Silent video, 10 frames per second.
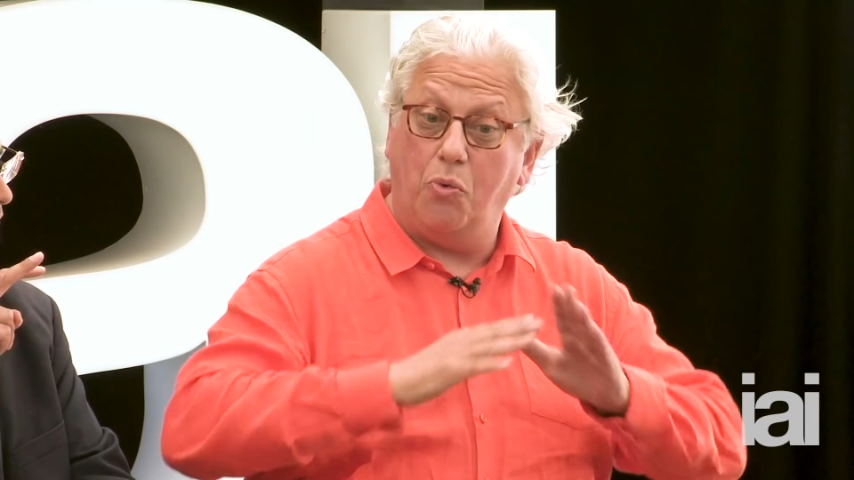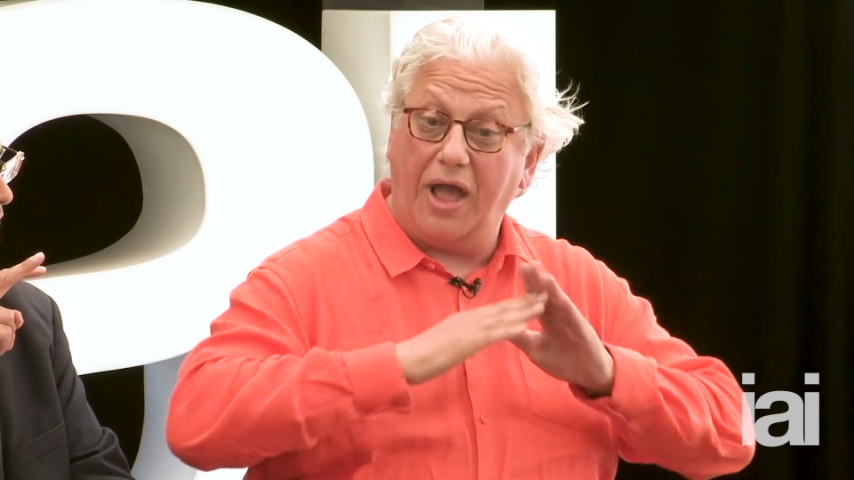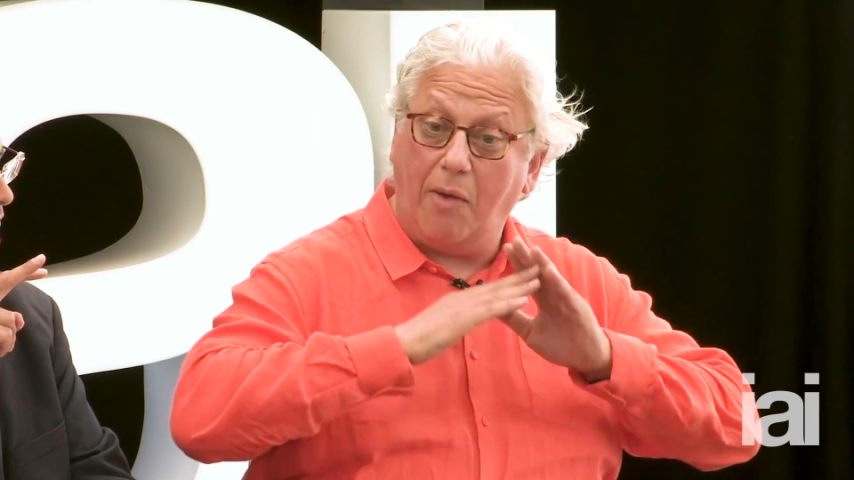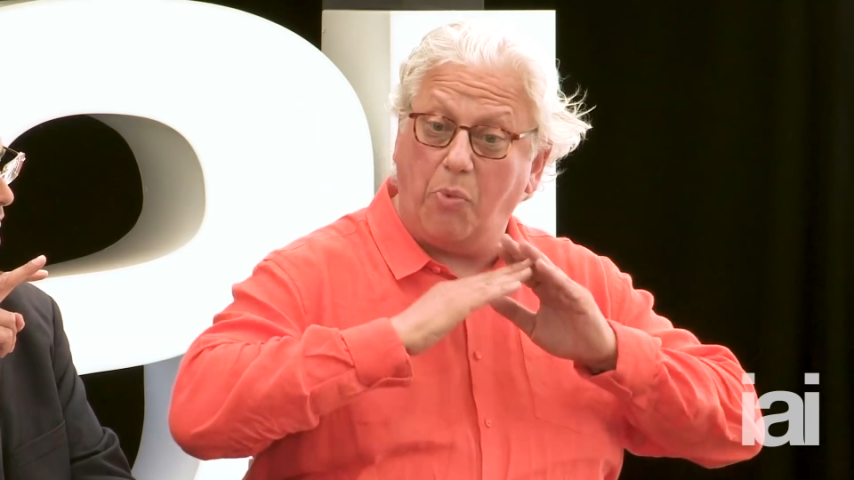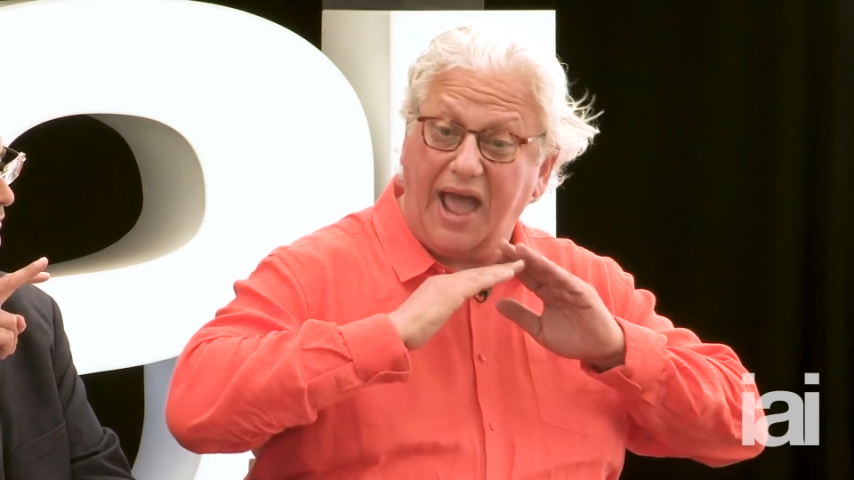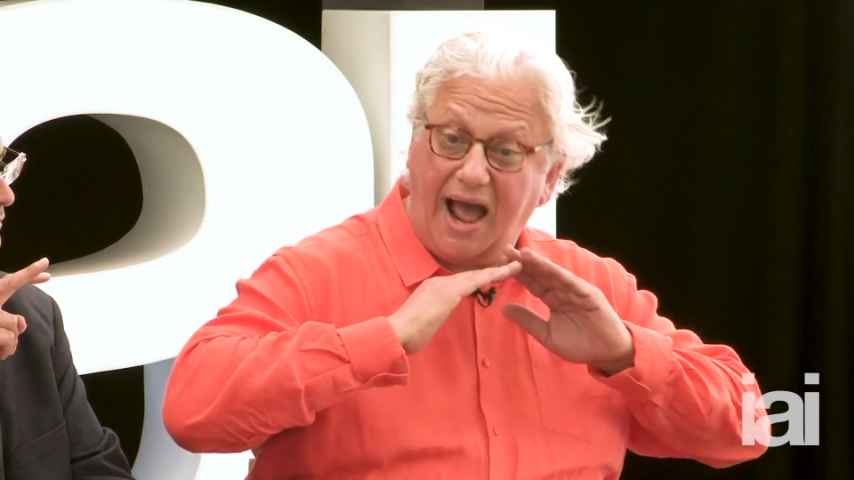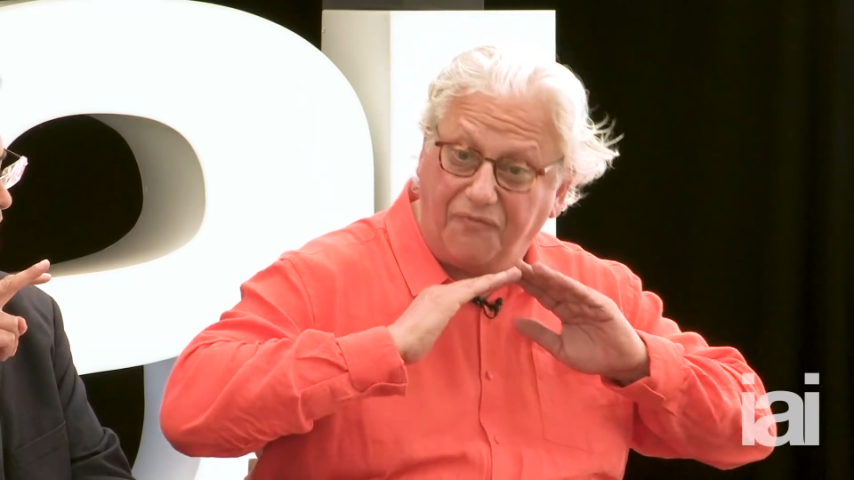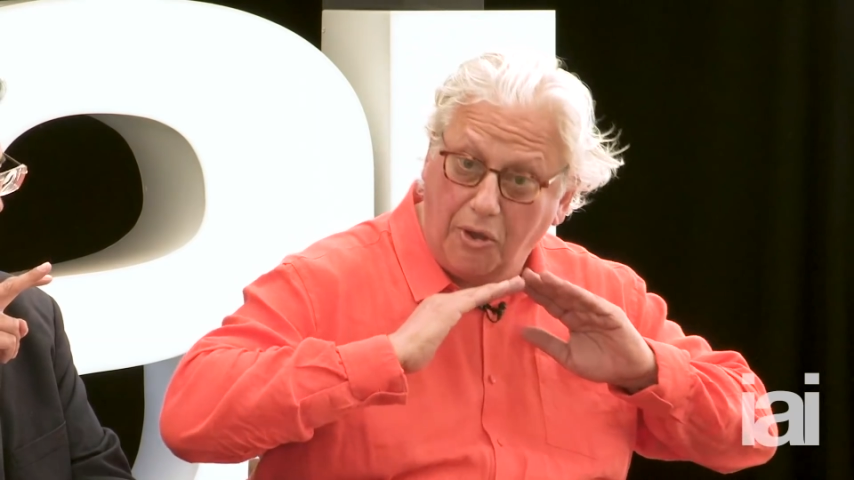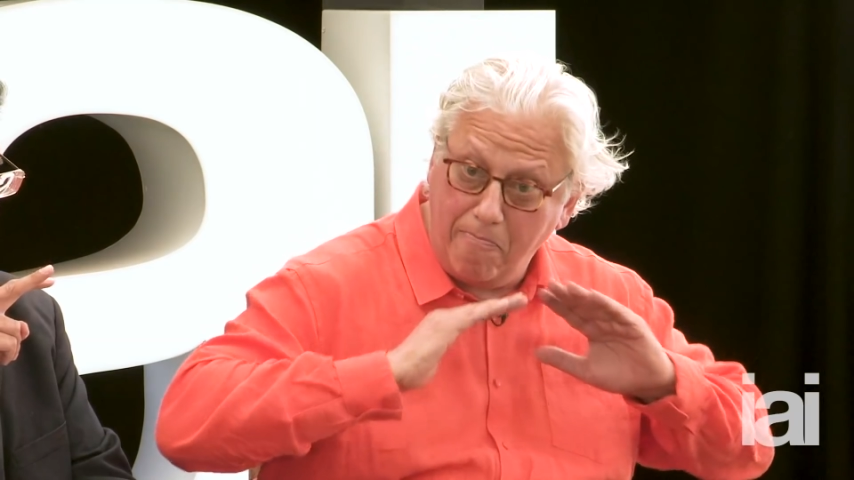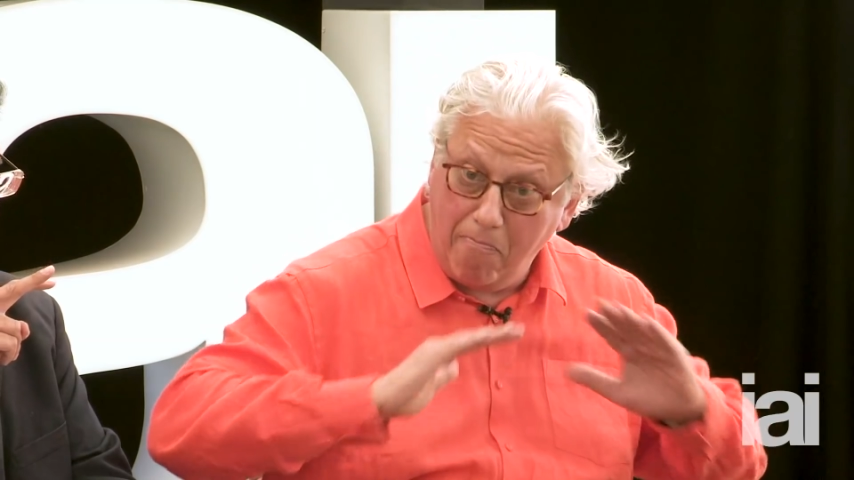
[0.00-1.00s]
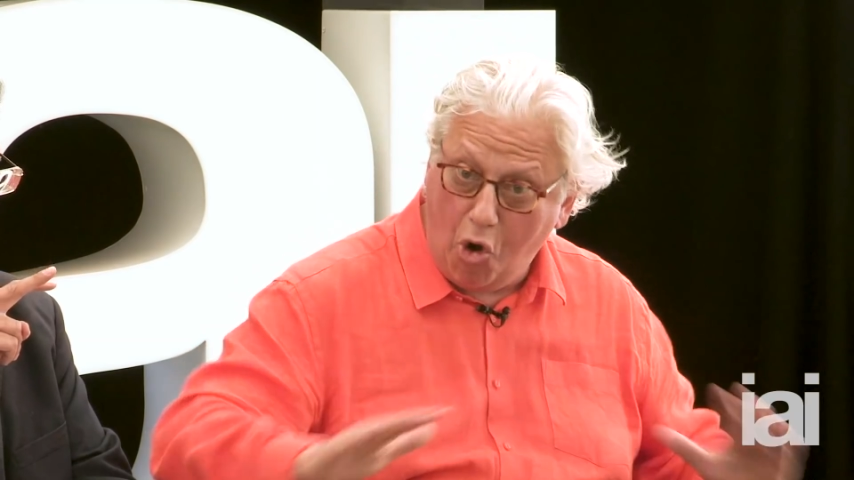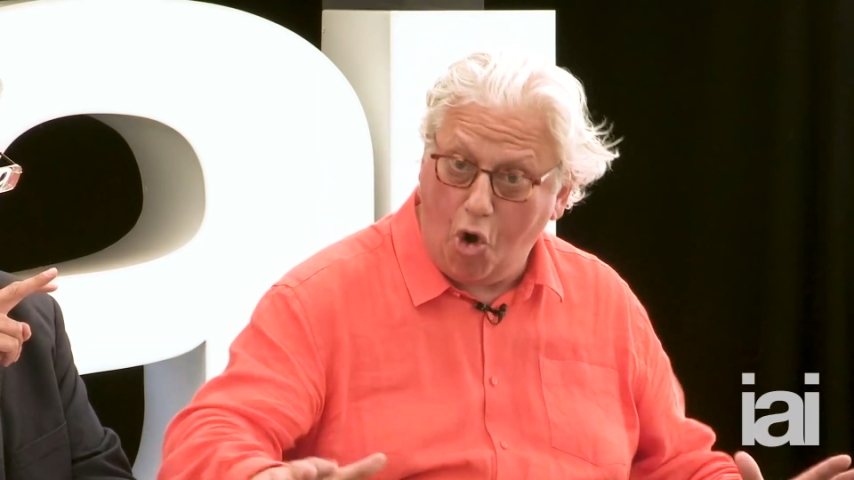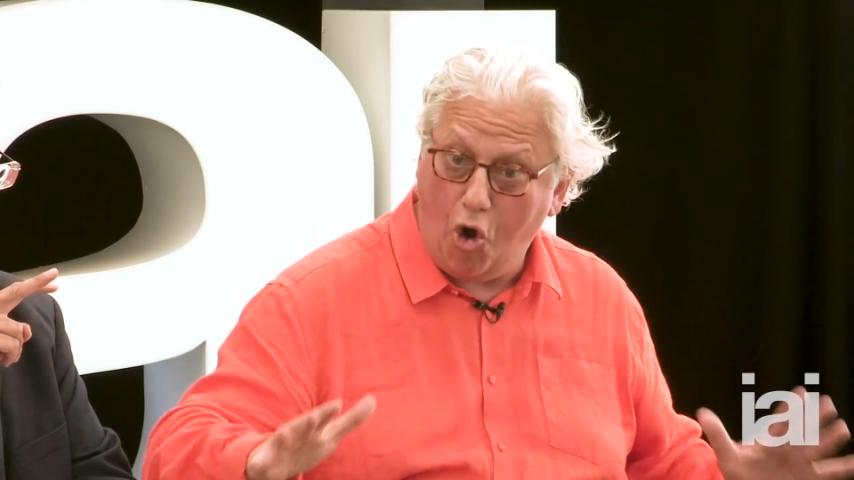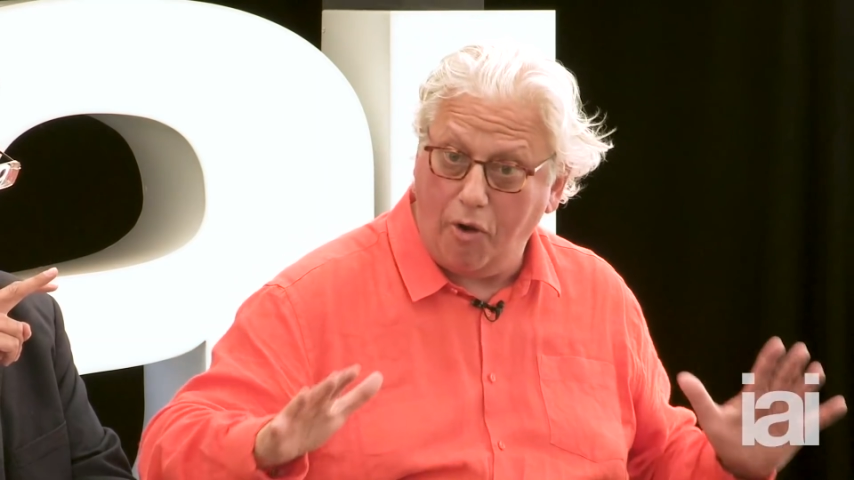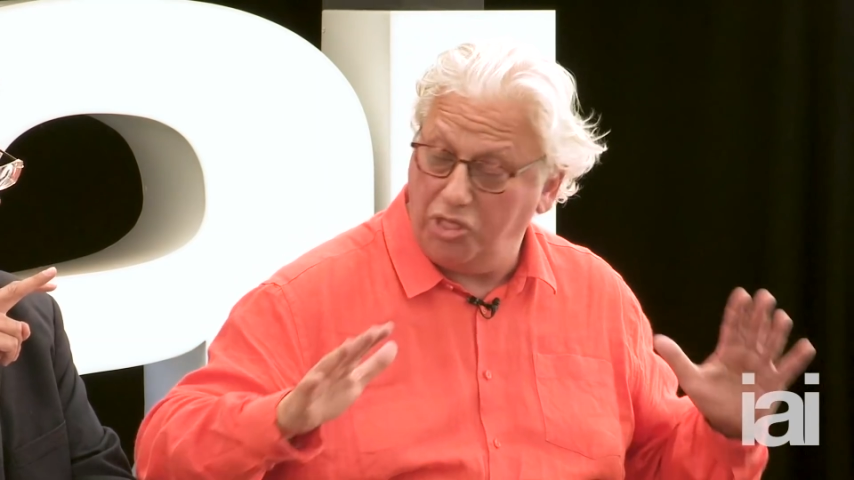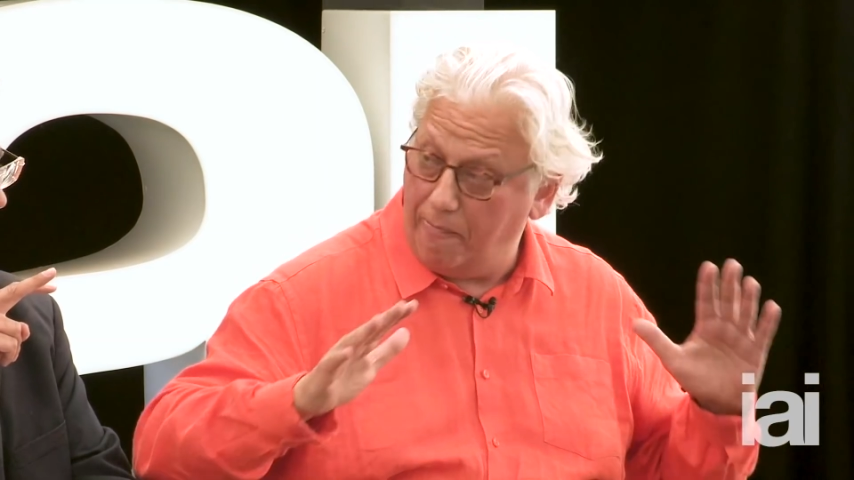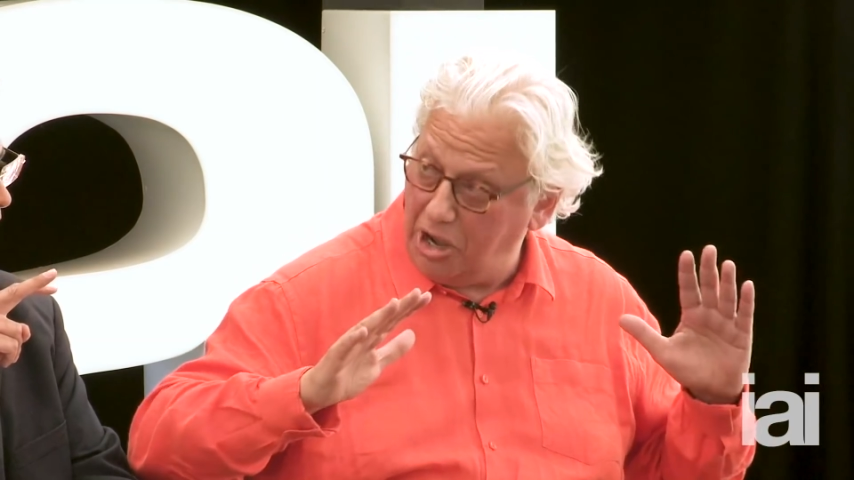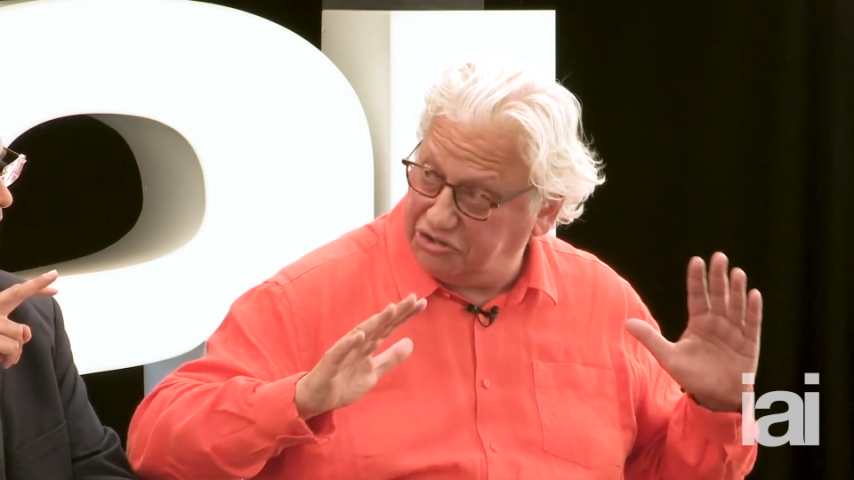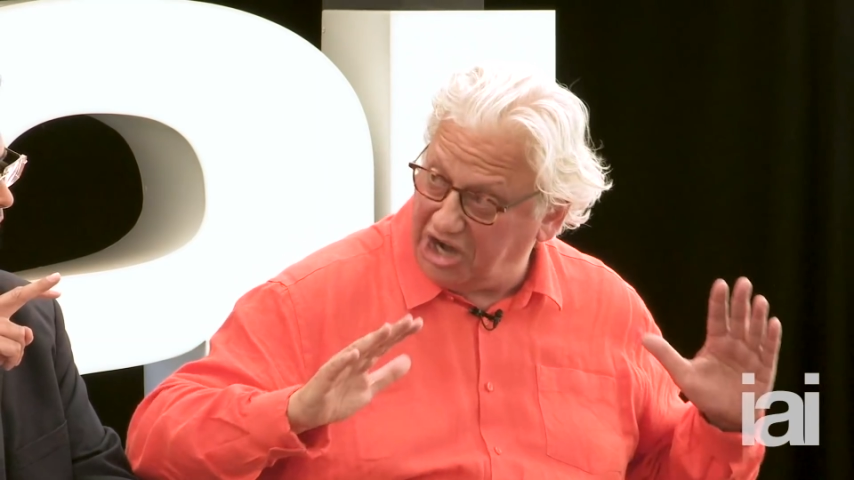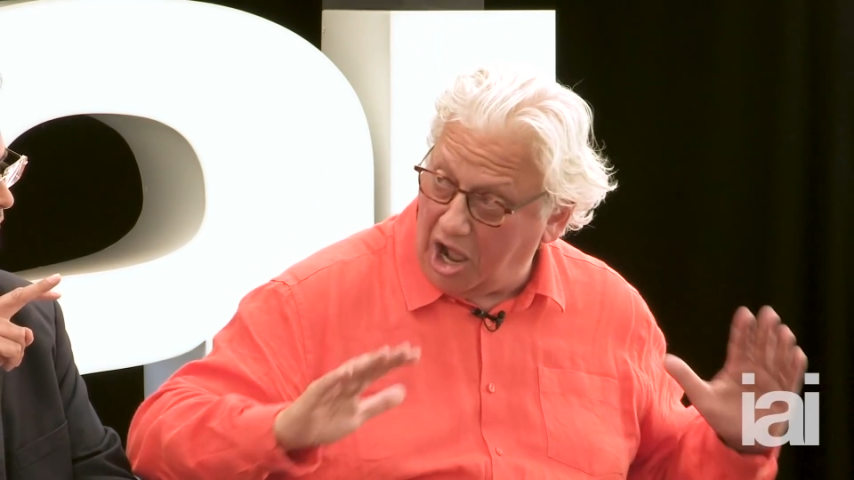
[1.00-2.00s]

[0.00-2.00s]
we have the most